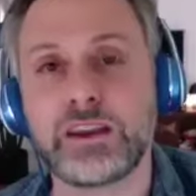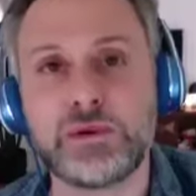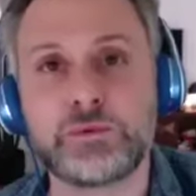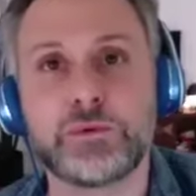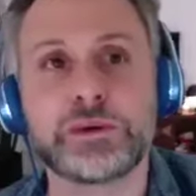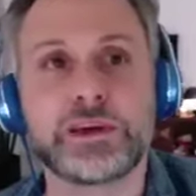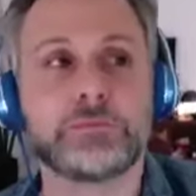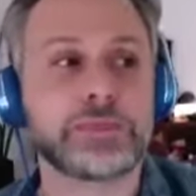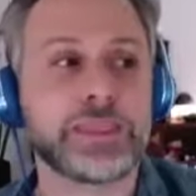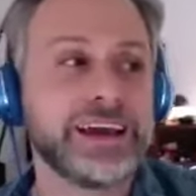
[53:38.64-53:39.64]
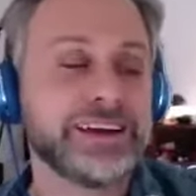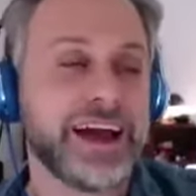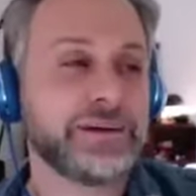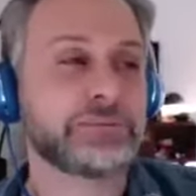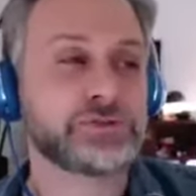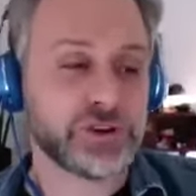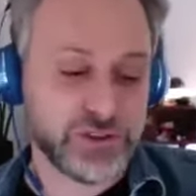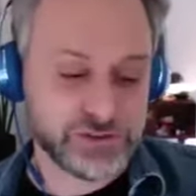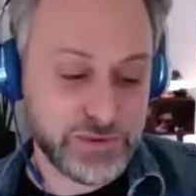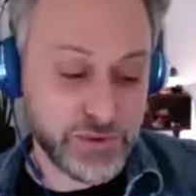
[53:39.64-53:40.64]
of people become, I'm sure
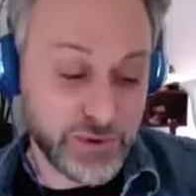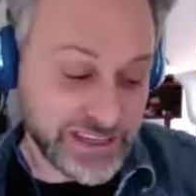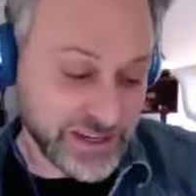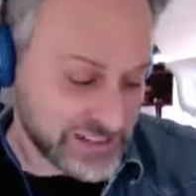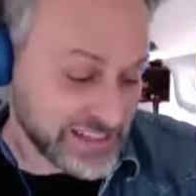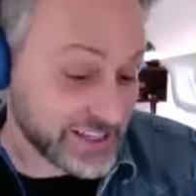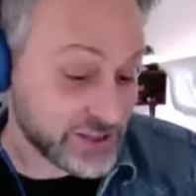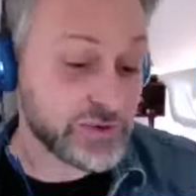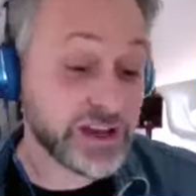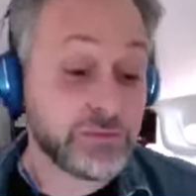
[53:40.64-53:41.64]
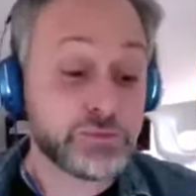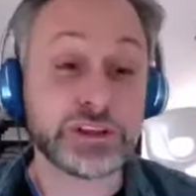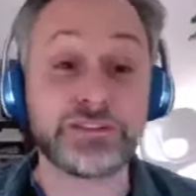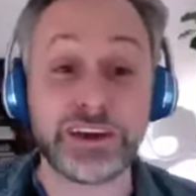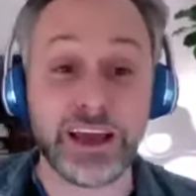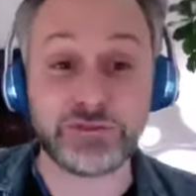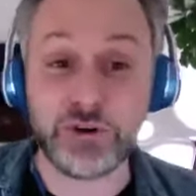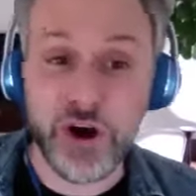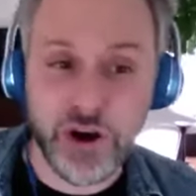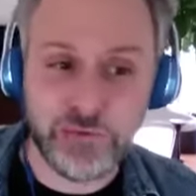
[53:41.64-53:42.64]
there's people who will hear this, like, you become prolific after a
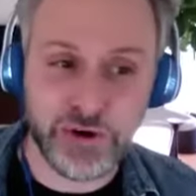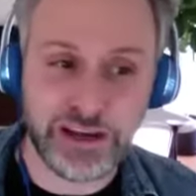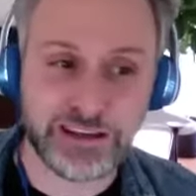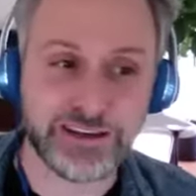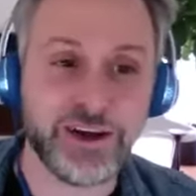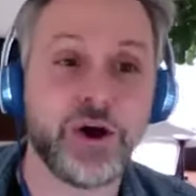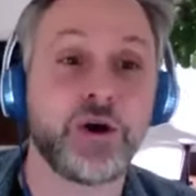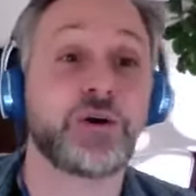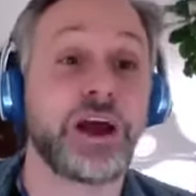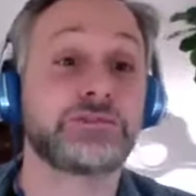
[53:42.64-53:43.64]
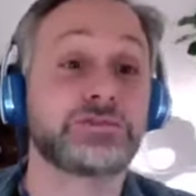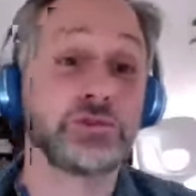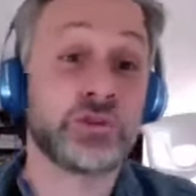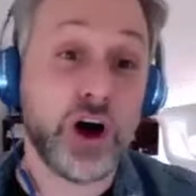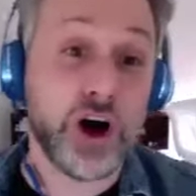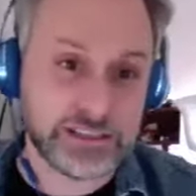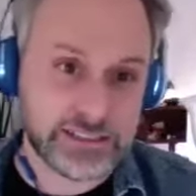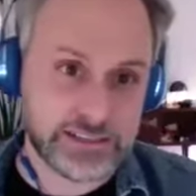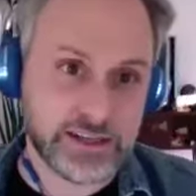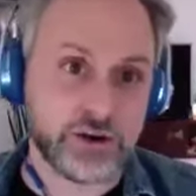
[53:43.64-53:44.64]
heartbreak or after
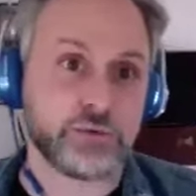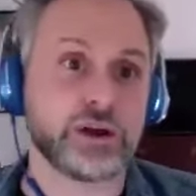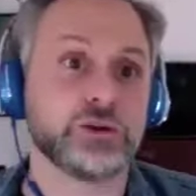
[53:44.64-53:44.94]
loss, right?